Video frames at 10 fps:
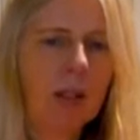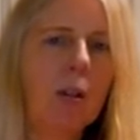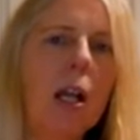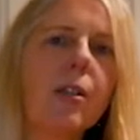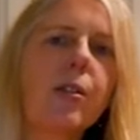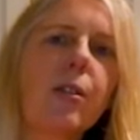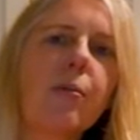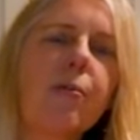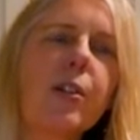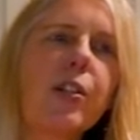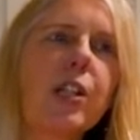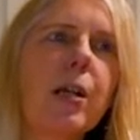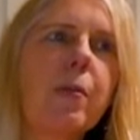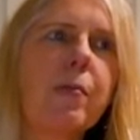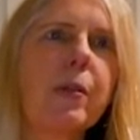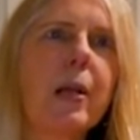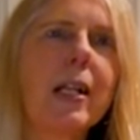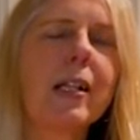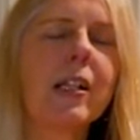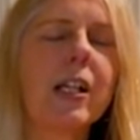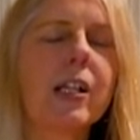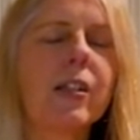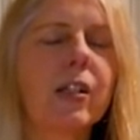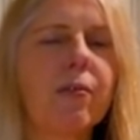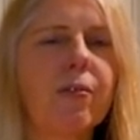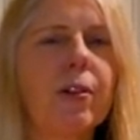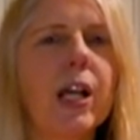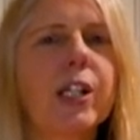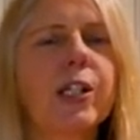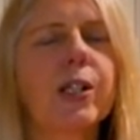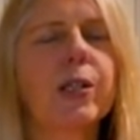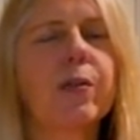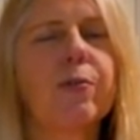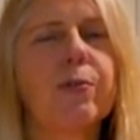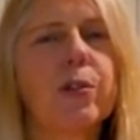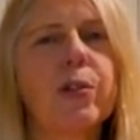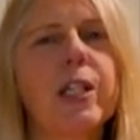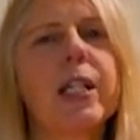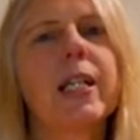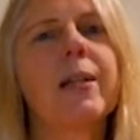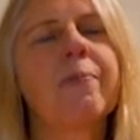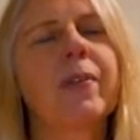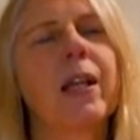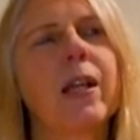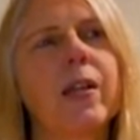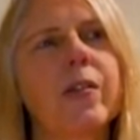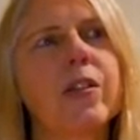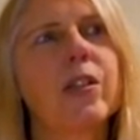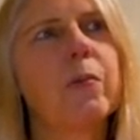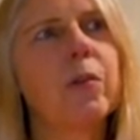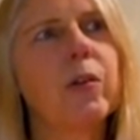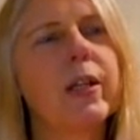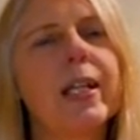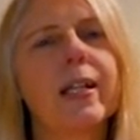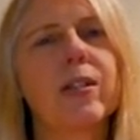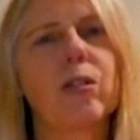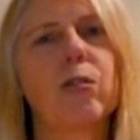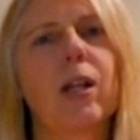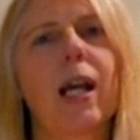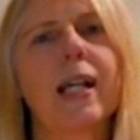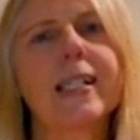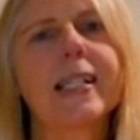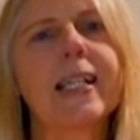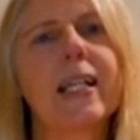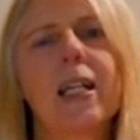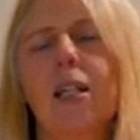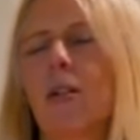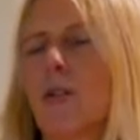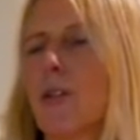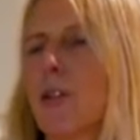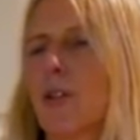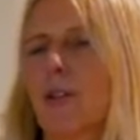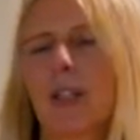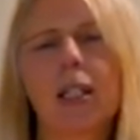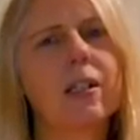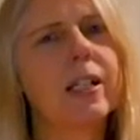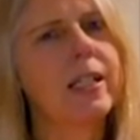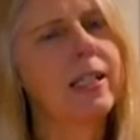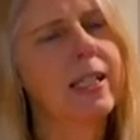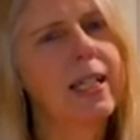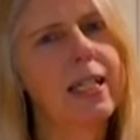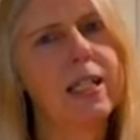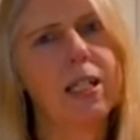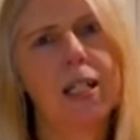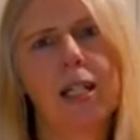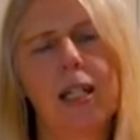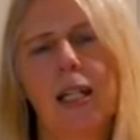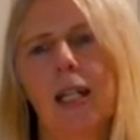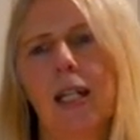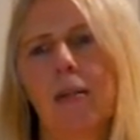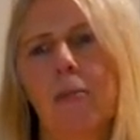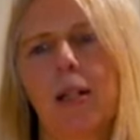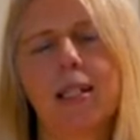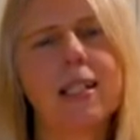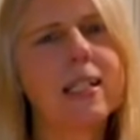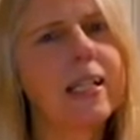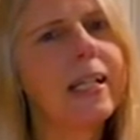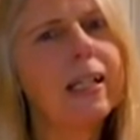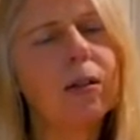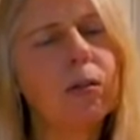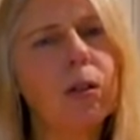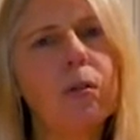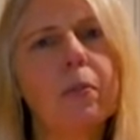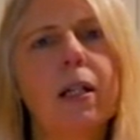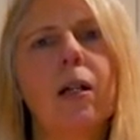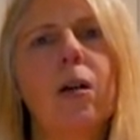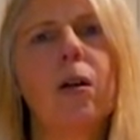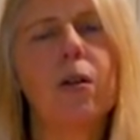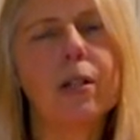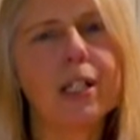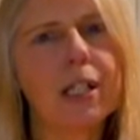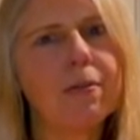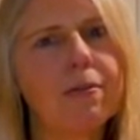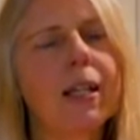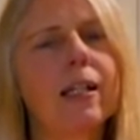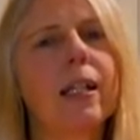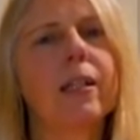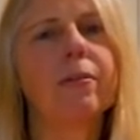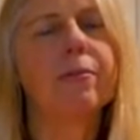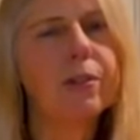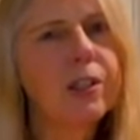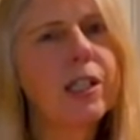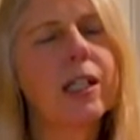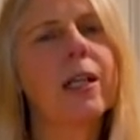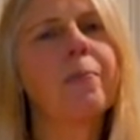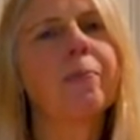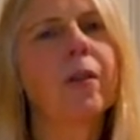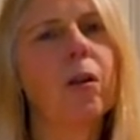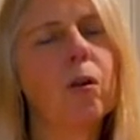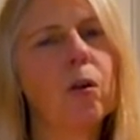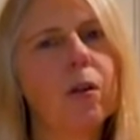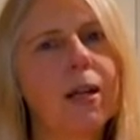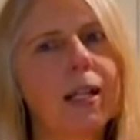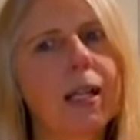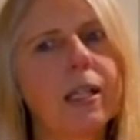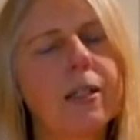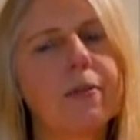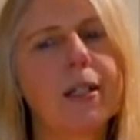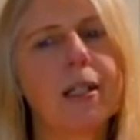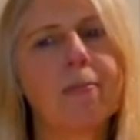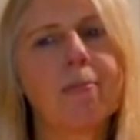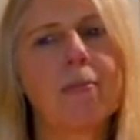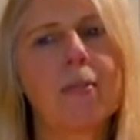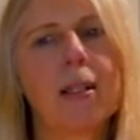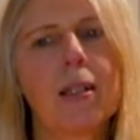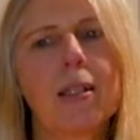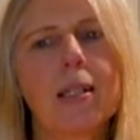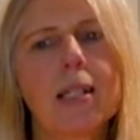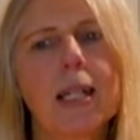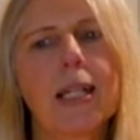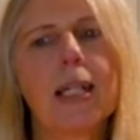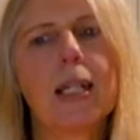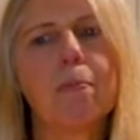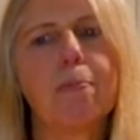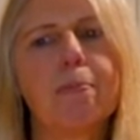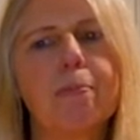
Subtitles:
Okay, so the first time I'm smelling it is it's fresh, it's fruity, it's summery, it's grassy. There's nothing to indicate a stale aroma or a defect like the fusty, or a kind of a stale